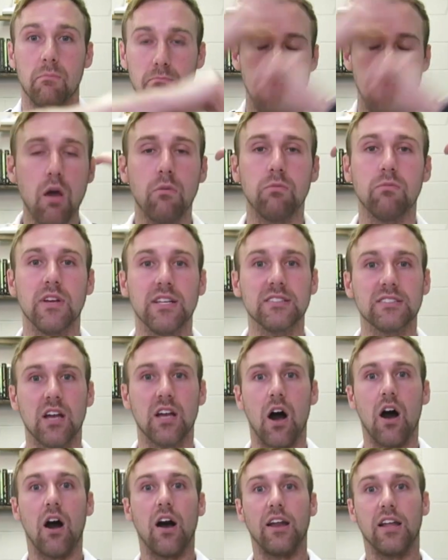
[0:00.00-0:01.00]
it's
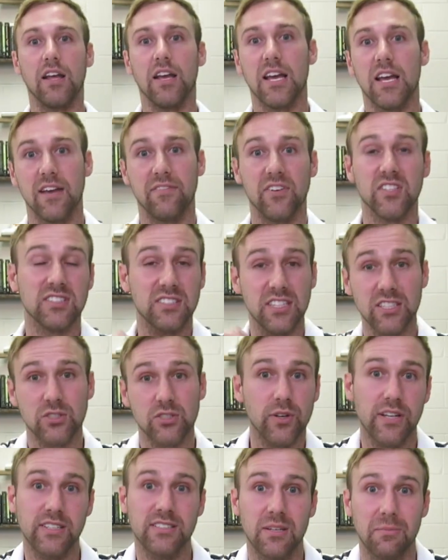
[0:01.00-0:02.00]
gone. If it sits
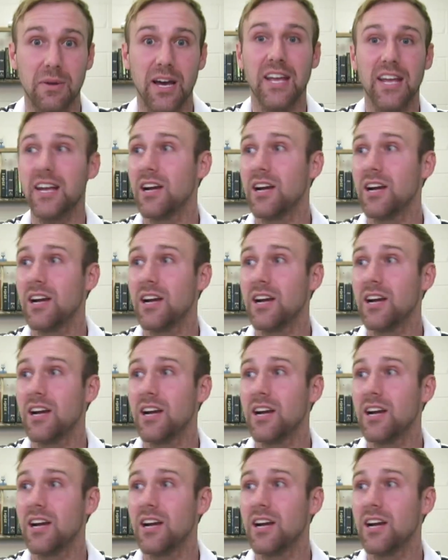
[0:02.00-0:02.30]
straight to somebody,